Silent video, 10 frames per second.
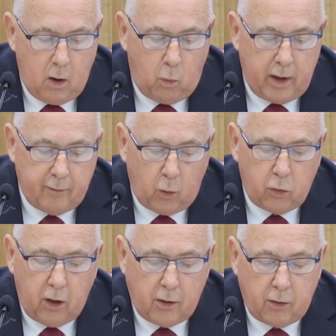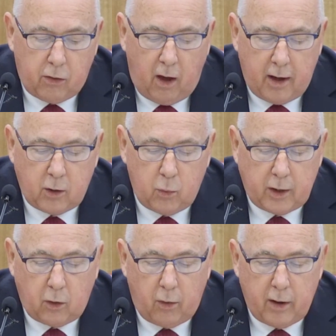We have also decided to
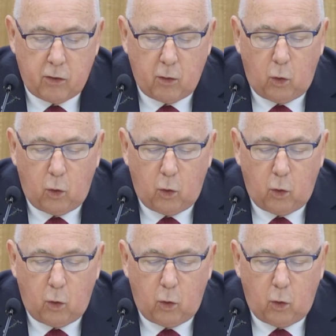increase